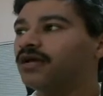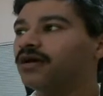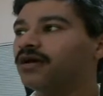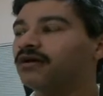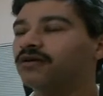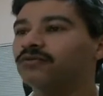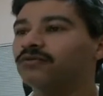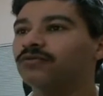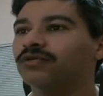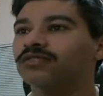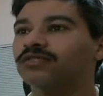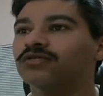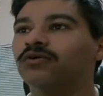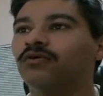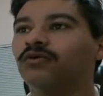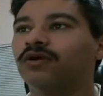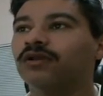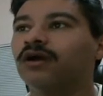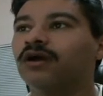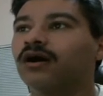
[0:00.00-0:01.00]
what's
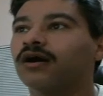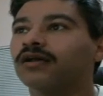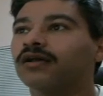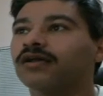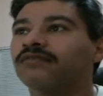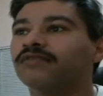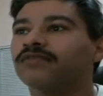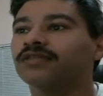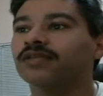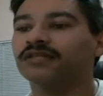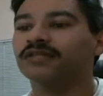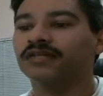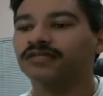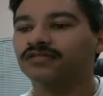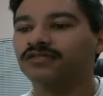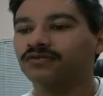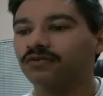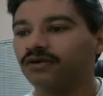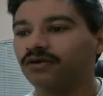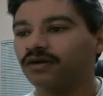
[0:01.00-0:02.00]
going on, everything
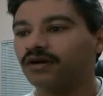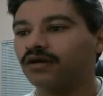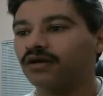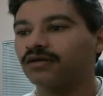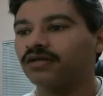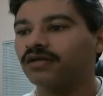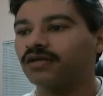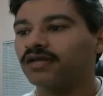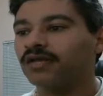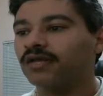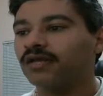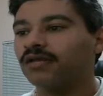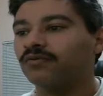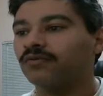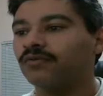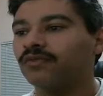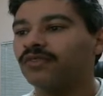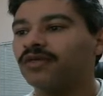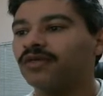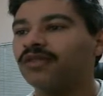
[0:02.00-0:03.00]
that's going on
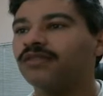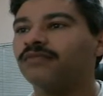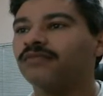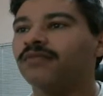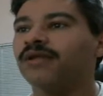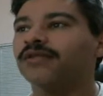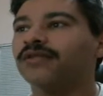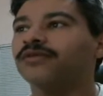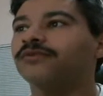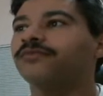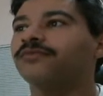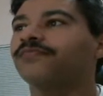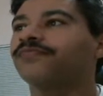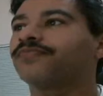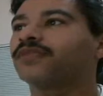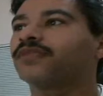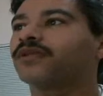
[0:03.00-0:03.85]
within the menu.